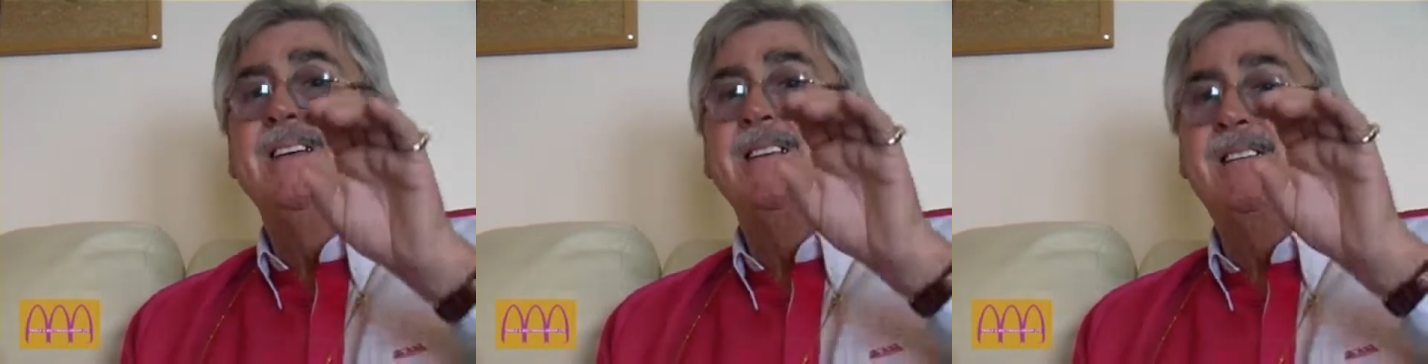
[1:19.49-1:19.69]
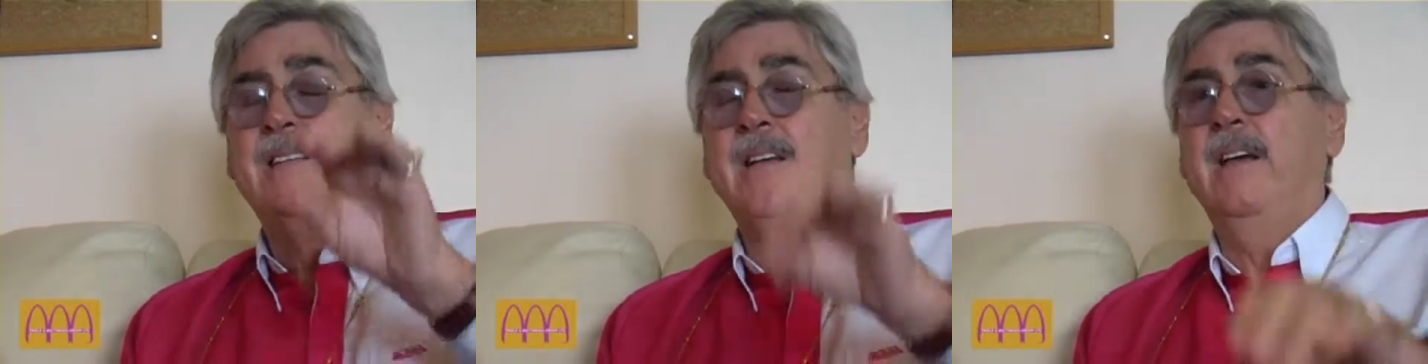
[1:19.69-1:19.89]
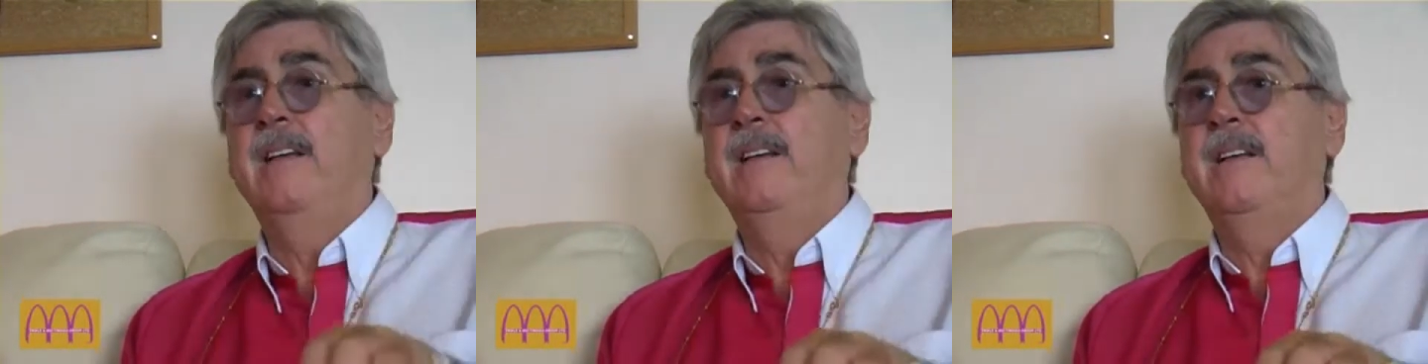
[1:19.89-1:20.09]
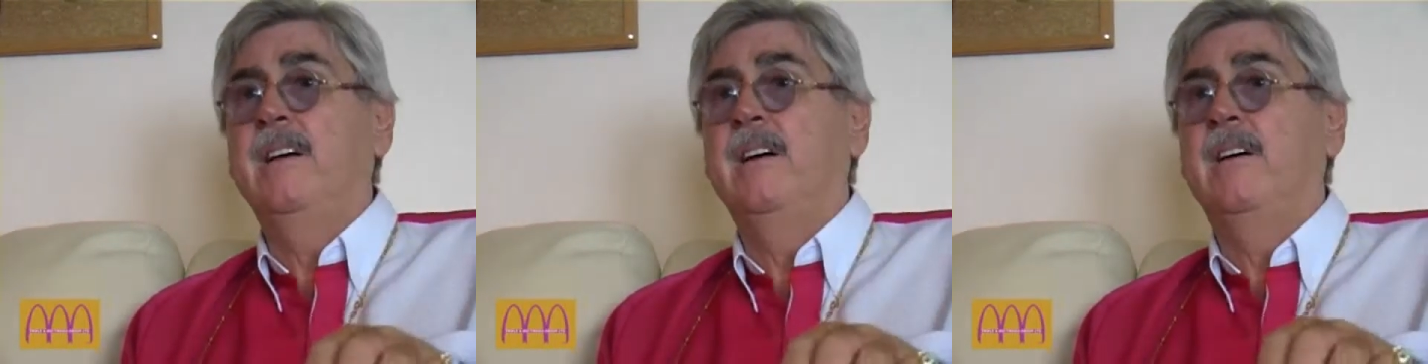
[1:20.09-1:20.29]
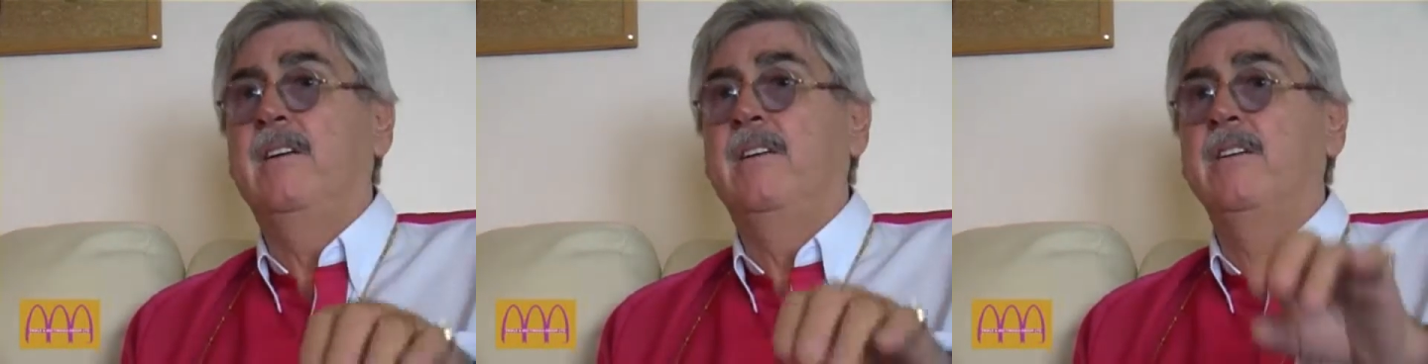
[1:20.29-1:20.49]
"Stay in the
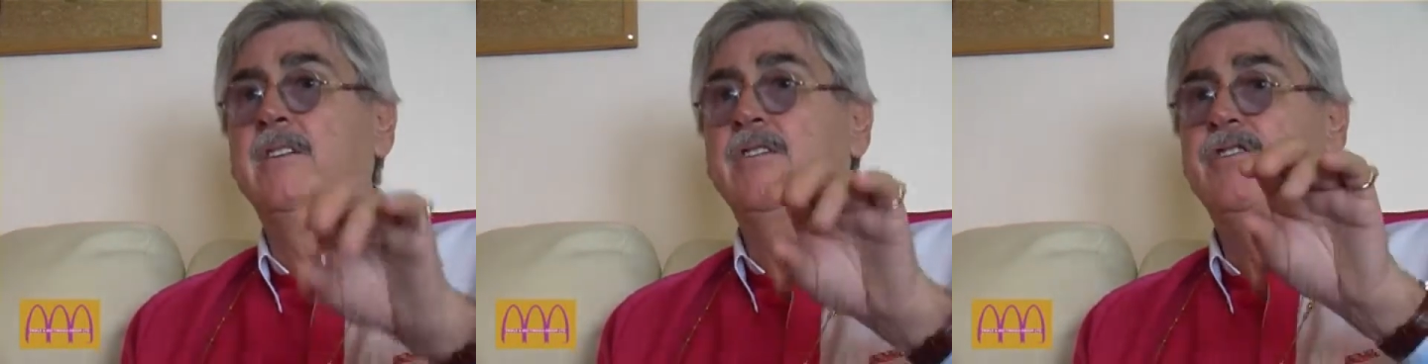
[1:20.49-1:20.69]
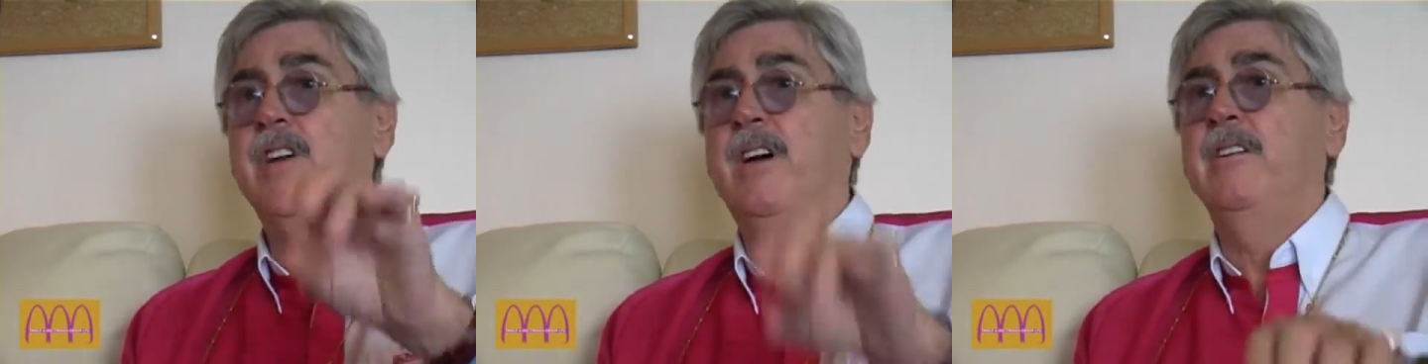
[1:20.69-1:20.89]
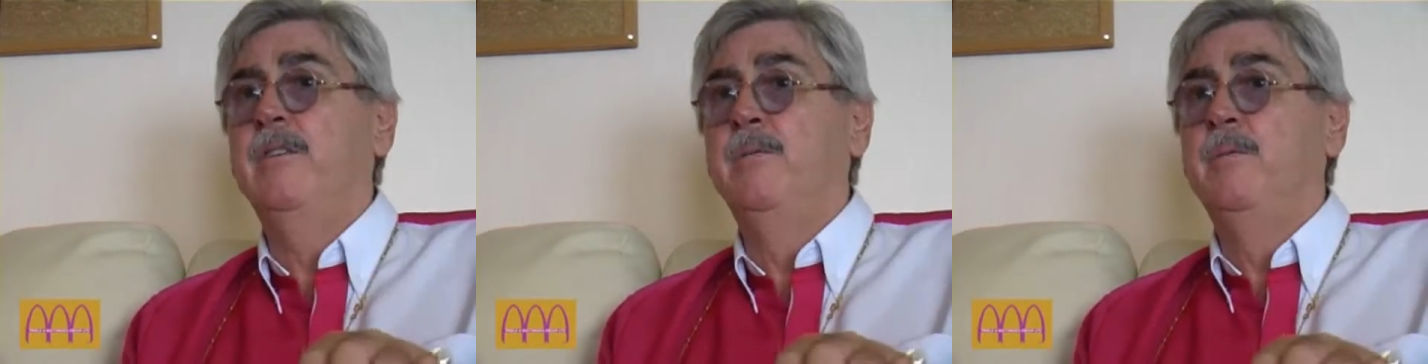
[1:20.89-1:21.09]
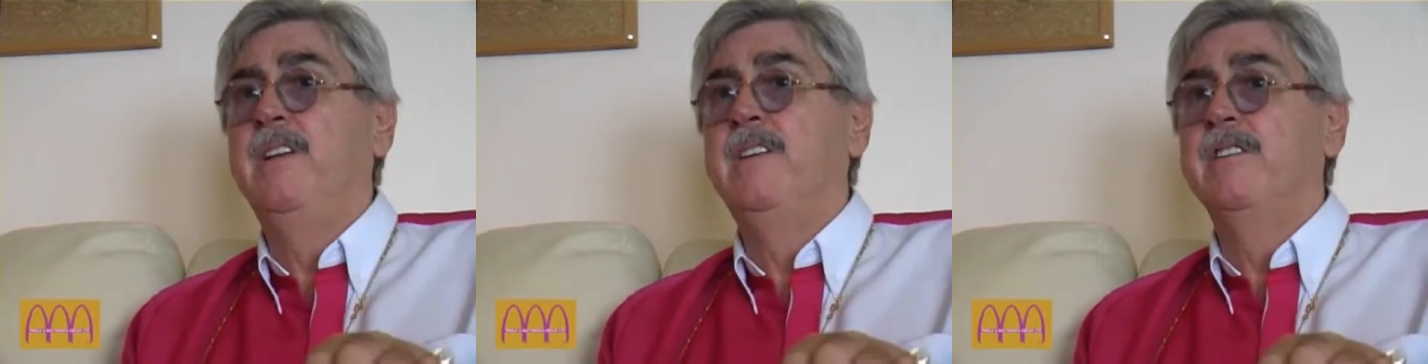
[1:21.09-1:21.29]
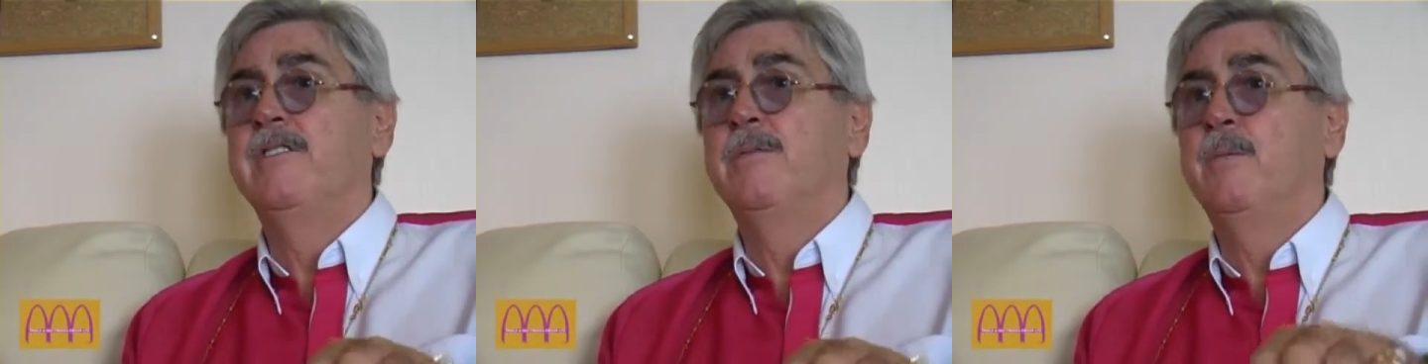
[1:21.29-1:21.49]
car, shut your
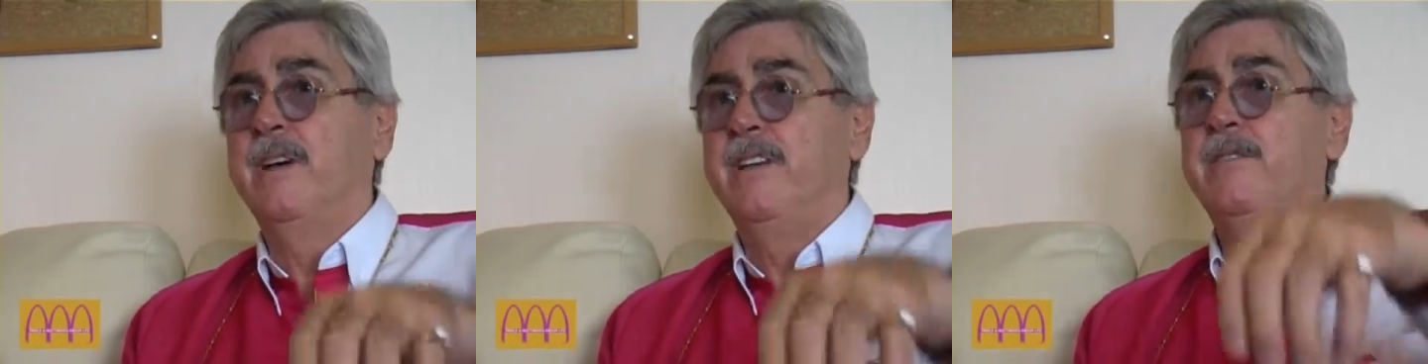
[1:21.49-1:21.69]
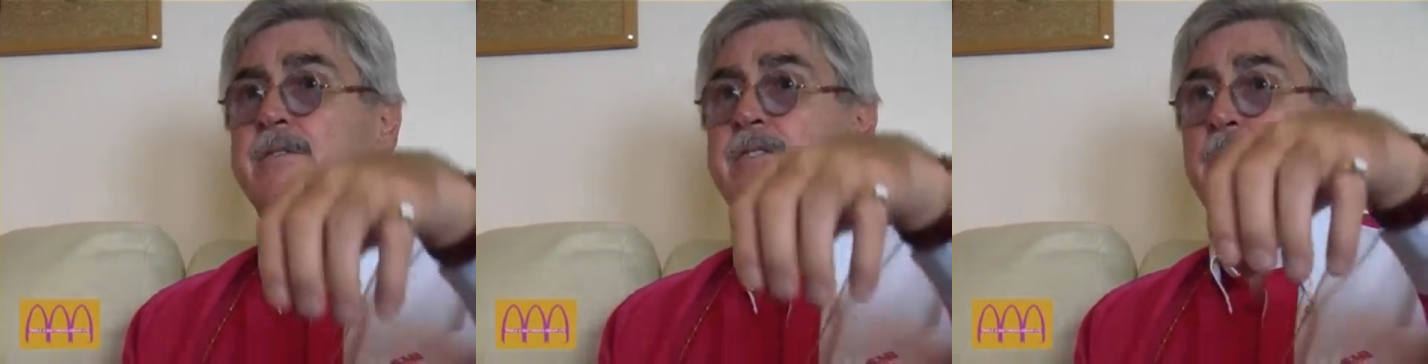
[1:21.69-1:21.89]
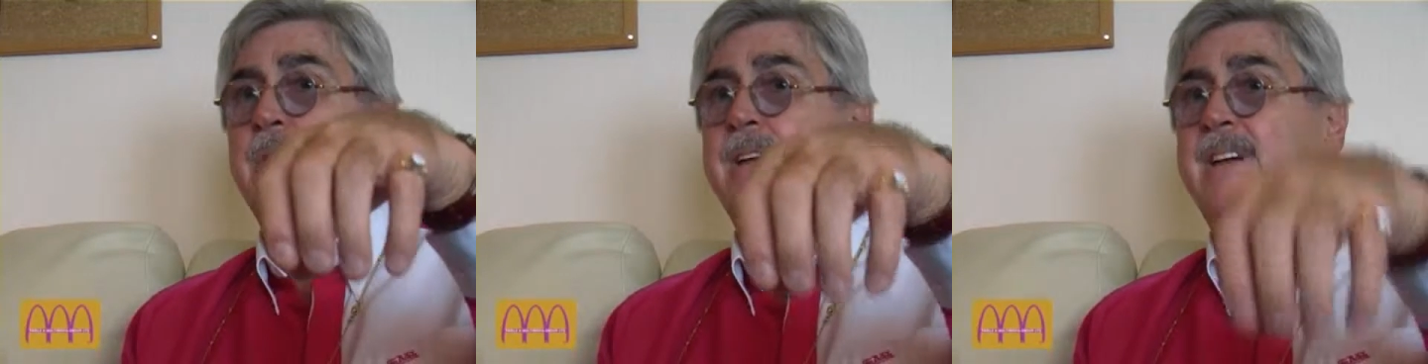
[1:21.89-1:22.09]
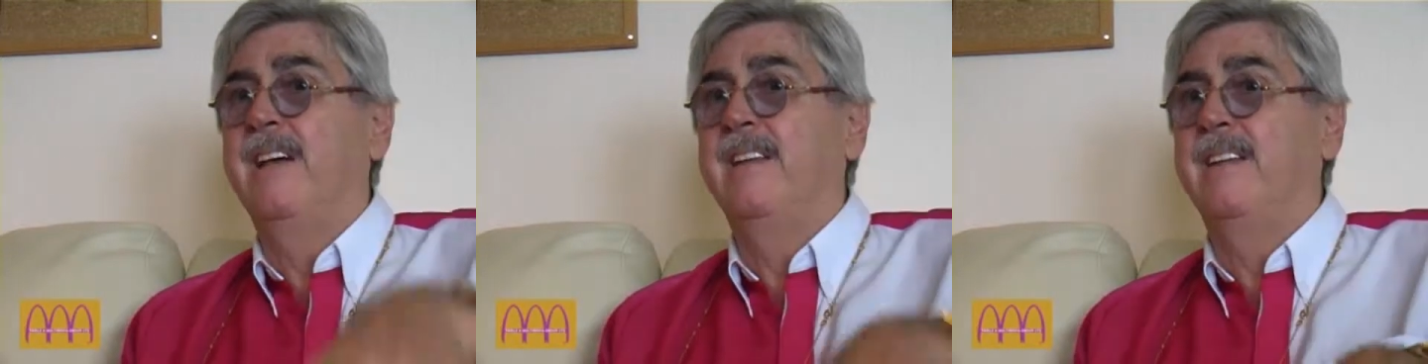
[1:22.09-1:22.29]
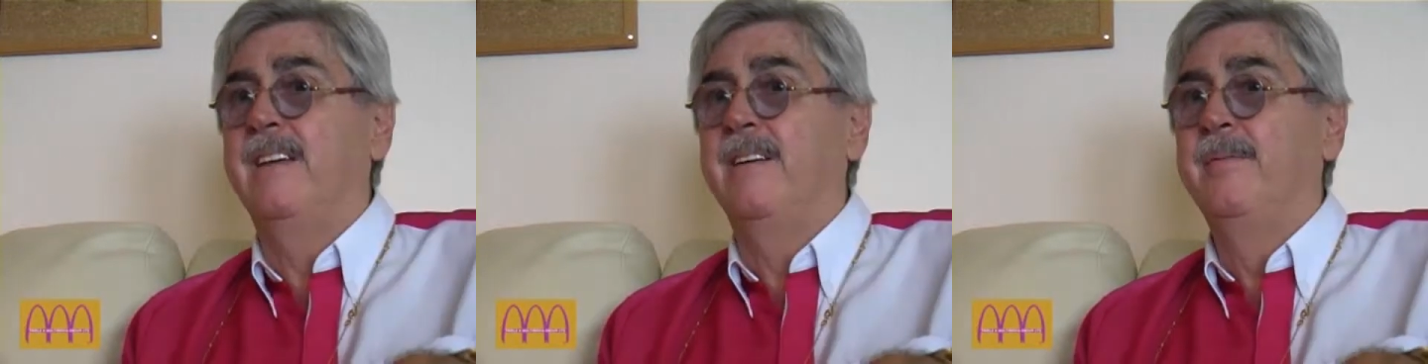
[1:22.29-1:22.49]
windows and wait until we
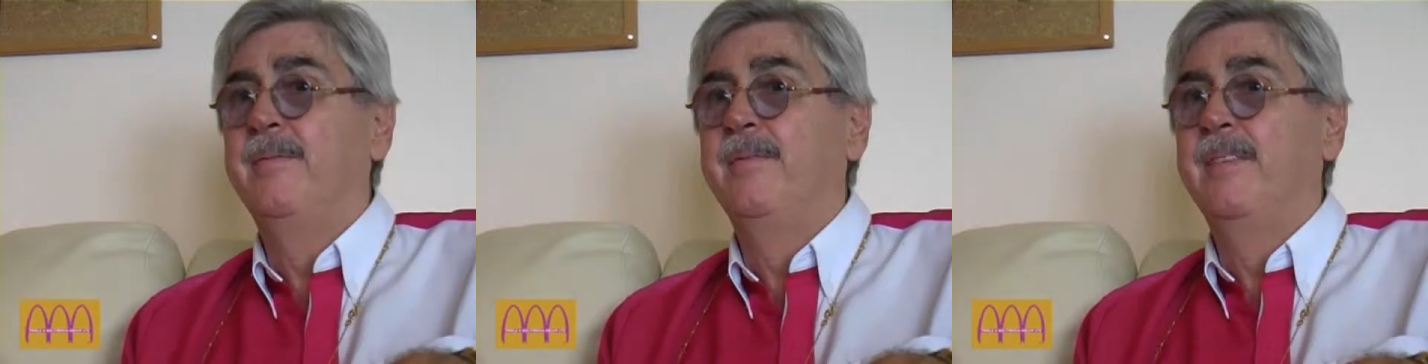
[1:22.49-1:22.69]
get there."